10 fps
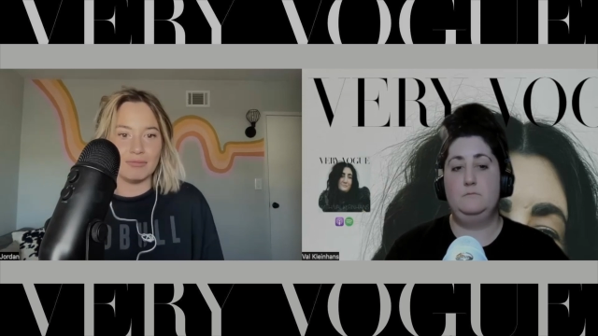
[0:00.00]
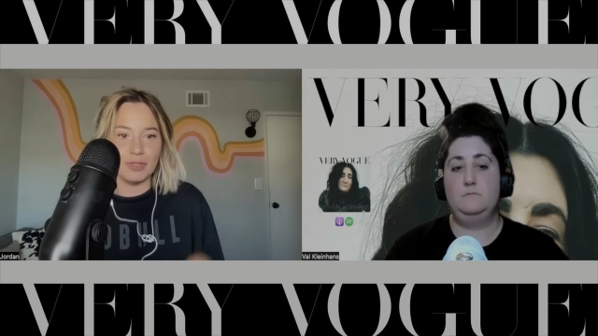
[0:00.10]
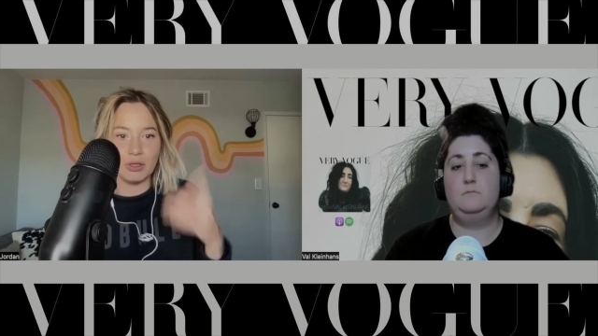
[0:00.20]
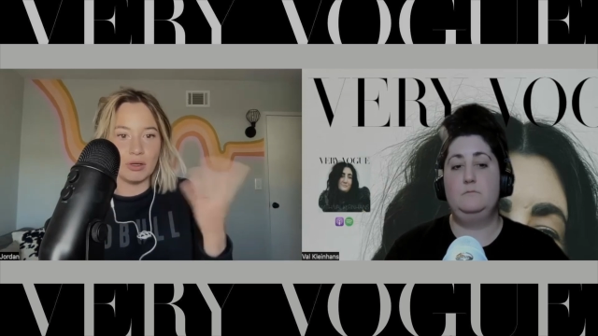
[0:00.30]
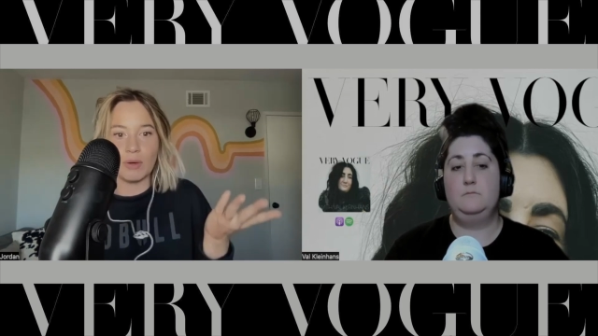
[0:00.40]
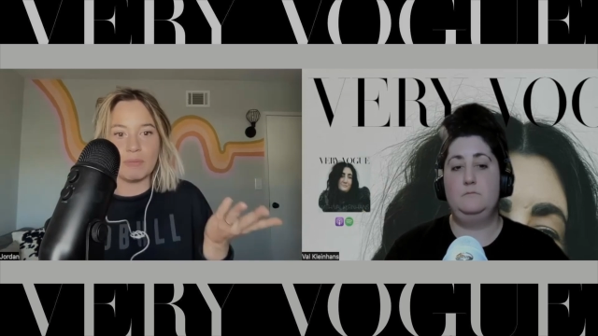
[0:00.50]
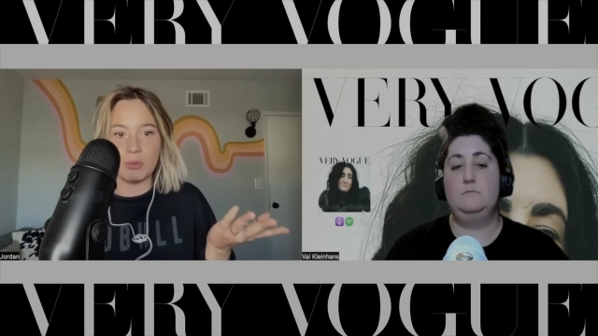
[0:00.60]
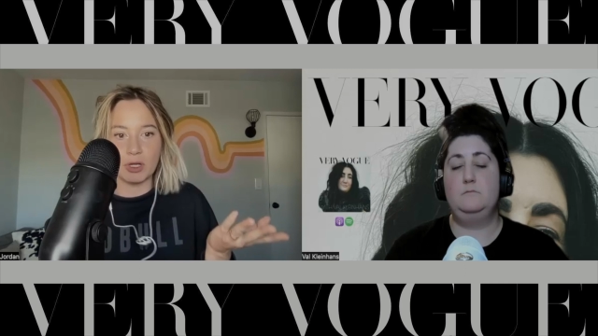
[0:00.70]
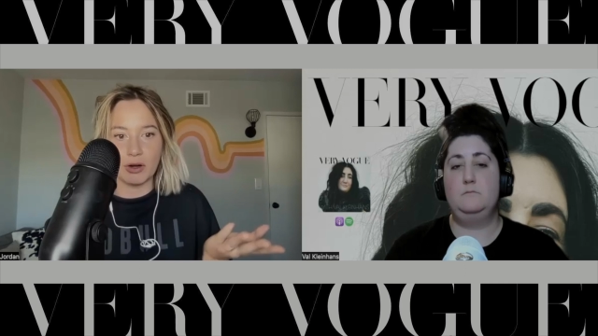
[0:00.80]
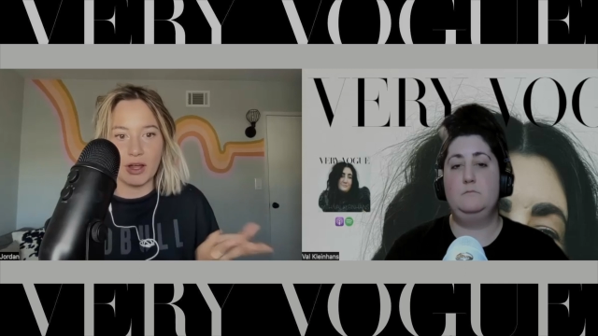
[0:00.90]
Speaker 1: you don't know what
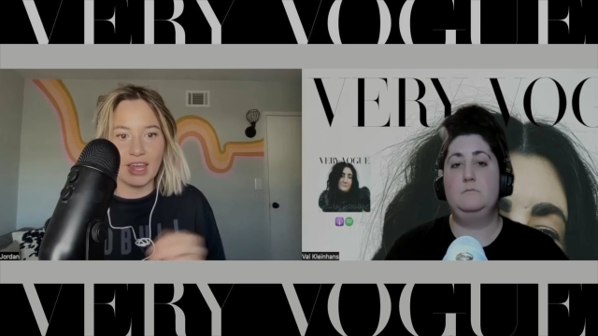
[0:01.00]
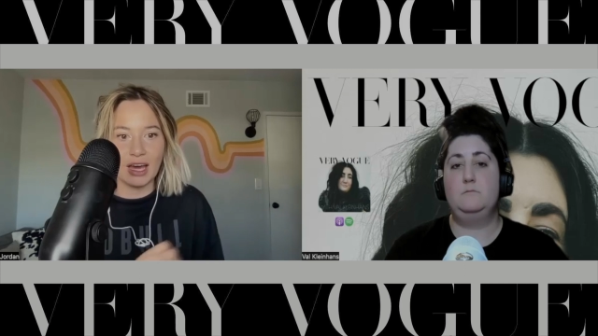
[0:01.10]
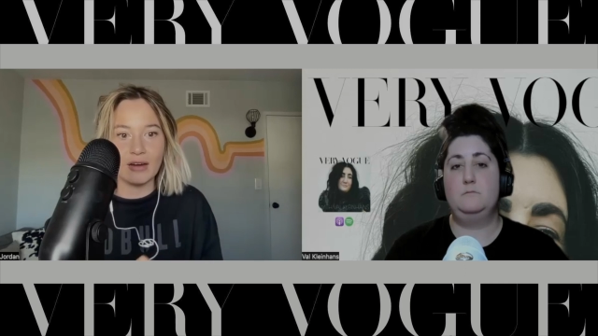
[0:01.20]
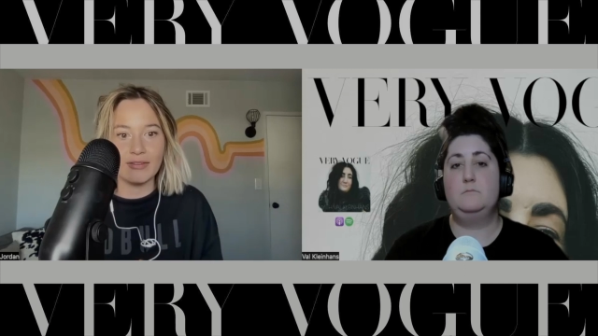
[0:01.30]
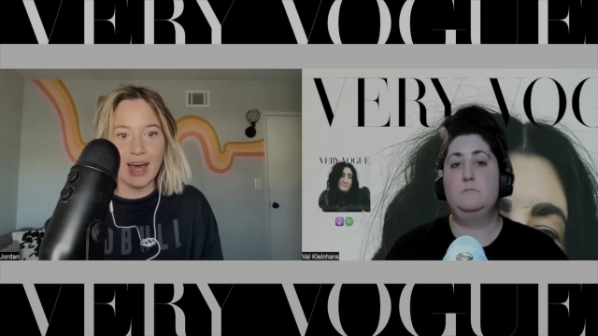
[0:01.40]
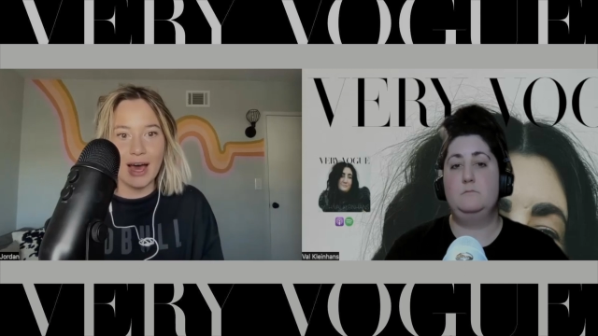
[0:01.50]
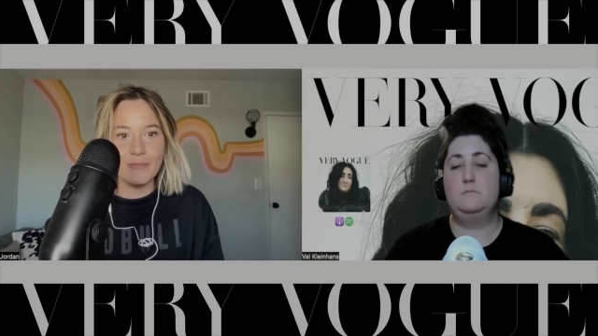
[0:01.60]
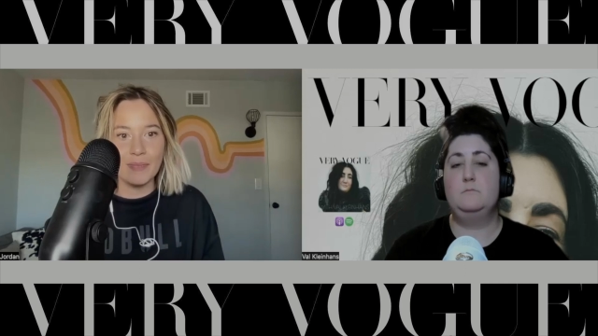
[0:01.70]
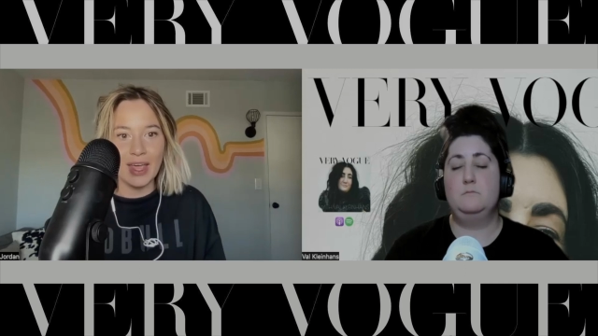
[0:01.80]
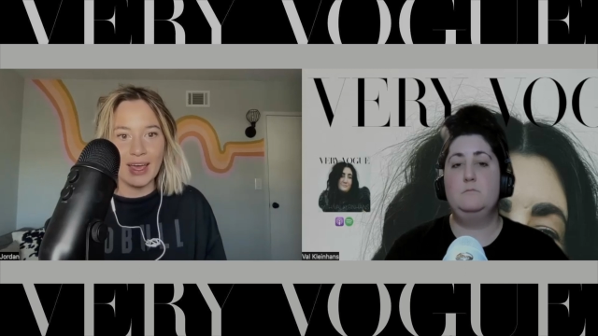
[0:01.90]
people are going to think of
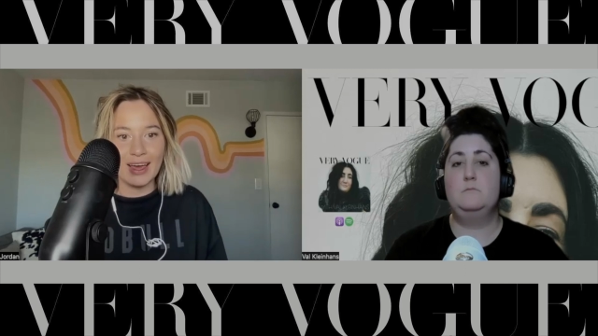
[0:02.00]
them